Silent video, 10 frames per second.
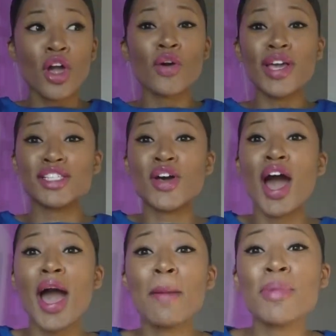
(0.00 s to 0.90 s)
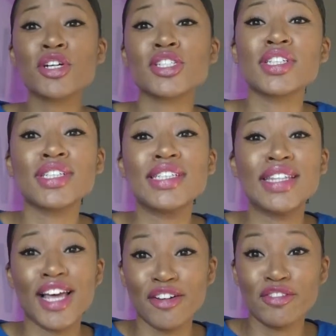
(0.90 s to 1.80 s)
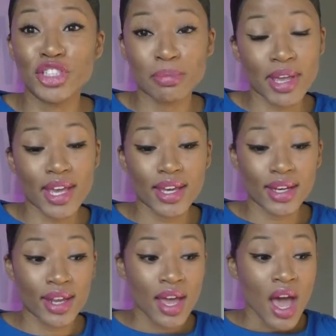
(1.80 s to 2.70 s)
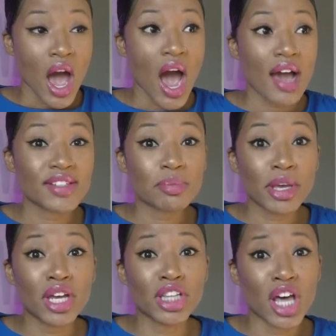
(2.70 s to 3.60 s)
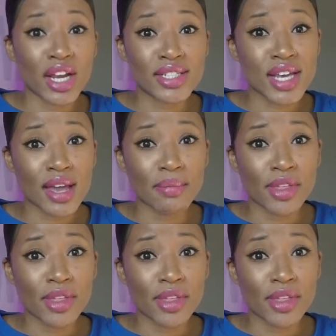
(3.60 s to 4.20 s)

Okay, so I personally love Japan. I've spent a lot of time